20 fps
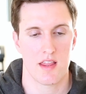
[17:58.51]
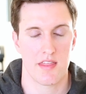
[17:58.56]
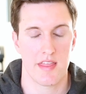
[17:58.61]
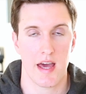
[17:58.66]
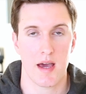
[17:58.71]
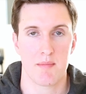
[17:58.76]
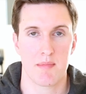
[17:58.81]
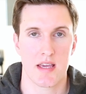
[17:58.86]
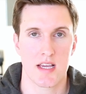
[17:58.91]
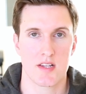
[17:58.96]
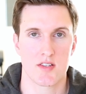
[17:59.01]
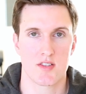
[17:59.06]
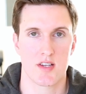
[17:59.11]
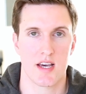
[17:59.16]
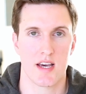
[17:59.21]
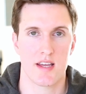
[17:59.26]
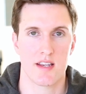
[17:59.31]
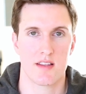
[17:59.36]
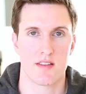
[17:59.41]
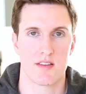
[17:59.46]
That being
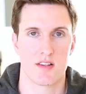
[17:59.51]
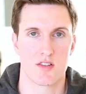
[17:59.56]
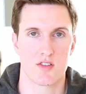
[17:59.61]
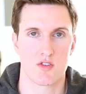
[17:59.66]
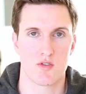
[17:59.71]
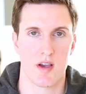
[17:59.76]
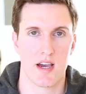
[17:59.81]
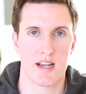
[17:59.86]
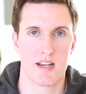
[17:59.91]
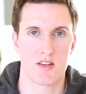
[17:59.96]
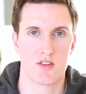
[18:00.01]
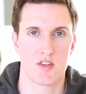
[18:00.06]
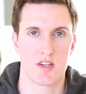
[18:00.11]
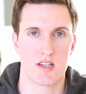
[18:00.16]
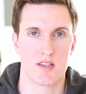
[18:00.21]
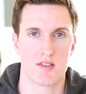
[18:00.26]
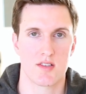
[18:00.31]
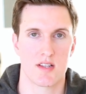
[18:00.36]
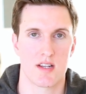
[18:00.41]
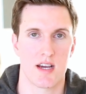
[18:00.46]
said, the
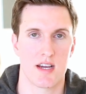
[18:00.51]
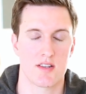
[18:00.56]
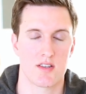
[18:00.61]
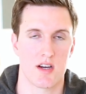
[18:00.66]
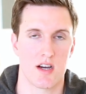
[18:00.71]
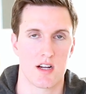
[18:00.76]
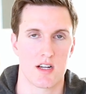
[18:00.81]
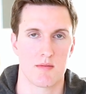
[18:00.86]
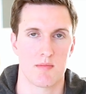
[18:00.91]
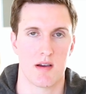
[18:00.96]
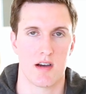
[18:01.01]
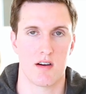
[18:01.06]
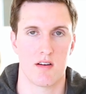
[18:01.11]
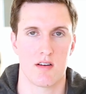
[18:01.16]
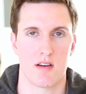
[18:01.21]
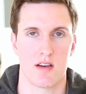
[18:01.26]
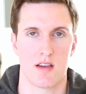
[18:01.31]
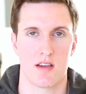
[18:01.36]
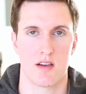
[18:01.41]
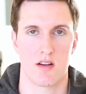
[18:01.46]
strategies that I talked
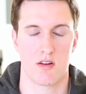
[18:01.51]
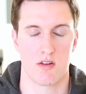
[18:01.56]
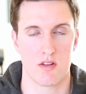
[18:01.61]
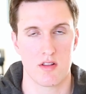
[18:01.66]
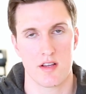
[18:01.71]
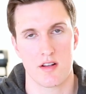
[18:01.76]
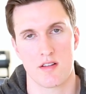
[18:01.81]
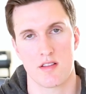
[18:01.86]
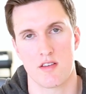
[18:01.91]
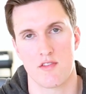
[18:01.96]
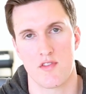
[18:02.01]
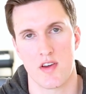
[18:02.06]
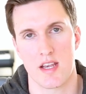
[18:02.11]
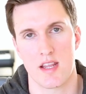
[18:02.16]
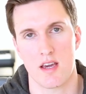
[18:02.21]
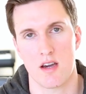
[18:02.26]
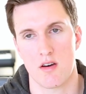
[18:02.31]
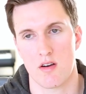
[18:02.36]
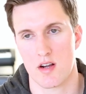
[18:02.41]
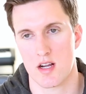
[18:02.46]
about earlier in the
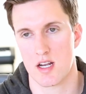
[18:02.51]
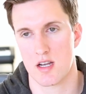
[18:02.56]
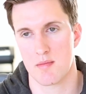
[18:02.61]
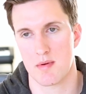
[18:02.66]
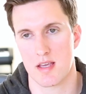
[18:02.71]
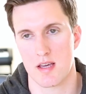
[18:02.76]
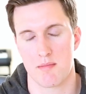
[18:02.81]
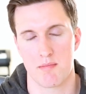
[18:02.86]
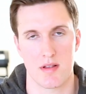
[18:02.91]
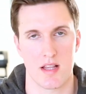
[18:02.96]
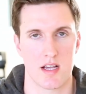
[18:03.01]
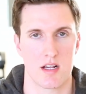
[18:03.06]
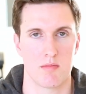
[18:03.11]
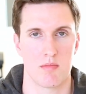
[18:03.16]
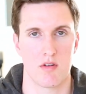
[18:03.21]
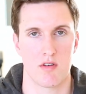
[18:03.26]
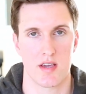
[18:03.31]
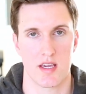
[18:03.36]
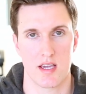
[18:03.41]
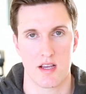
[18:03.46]
video are going to be
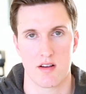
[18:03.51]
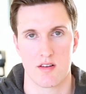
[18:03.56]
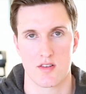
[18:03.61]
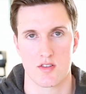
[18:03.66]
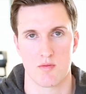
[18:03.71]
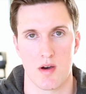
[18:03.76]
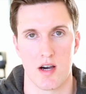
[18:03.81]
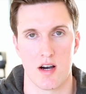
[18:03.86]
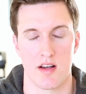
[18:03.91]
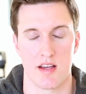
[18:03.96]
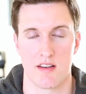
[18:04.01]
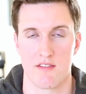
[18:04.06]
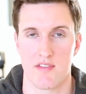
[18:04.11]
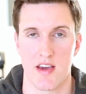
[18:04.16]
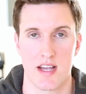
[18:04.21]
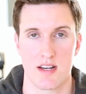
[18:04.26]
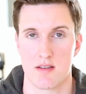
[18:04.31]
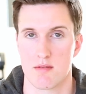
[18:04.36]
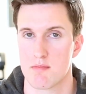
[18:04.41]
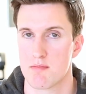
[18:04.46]
applicable here well. In
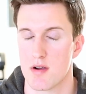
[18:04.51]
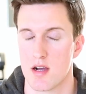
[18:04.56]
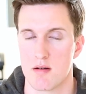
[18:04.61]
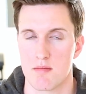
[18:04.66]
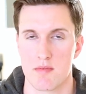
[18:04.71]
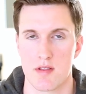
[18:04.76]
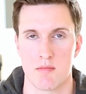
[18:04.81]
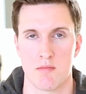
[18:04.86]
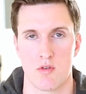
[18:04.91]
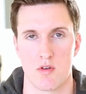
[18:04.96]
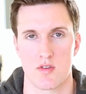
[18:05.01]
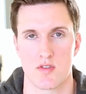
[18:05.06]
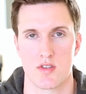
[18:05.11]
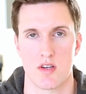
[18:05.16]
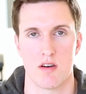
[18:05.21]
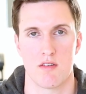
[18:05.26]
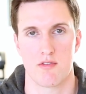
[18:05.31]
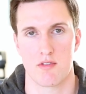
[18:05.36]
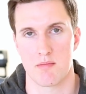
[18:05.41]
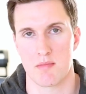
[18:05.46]
fact, probably more
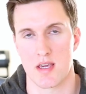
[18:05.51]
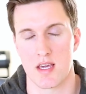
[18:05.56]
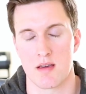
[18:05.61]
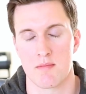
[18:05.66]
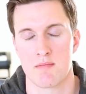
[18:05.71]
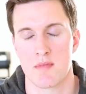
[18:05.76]
so for me.